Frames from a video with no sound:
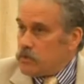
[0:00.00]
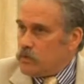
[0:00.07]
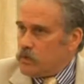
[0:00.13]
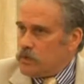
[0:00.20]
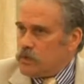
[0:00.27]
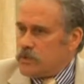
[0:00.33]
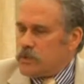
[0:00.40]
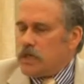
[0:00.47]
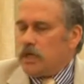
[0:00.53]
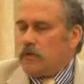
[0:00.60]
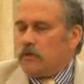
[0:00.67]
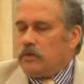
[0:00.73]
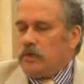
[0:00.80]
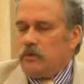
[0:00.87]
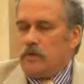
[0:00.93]
which is
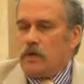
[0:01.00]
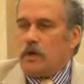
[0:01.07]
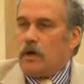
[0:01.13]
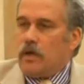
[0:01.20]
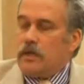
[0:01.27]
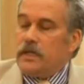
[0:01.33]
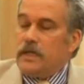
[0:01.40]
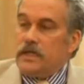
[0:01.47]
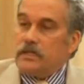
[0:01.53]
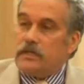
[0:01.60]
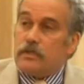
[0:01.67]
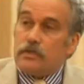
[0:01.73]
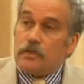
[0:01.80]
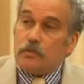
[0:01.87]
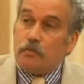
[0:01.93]
generally regarded as
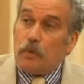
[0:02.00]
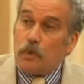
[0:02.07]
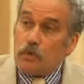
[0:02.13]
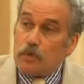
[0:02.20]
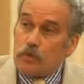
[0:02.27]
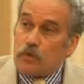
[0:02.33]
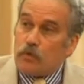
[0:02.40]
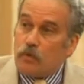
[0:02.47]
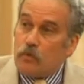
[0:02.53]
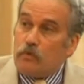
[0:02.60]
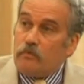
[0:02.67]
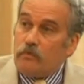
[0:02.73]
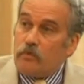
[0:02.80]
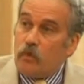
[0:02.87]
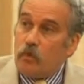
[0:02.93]
the spokes group
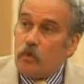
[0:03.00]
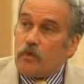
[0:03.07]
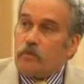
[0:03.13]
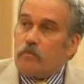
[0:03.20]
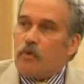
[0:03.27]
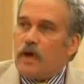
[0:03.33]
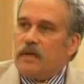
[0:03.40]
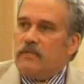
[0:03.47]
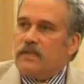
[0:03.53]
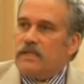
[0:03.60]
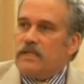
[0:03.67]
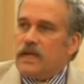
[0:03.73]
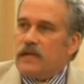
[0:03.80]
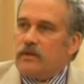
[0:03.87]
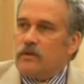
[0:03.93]
for the private
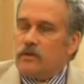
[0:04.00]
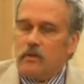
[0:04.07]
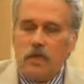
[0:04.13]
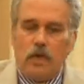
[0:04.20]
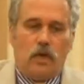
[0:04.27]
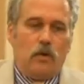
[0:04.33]
sector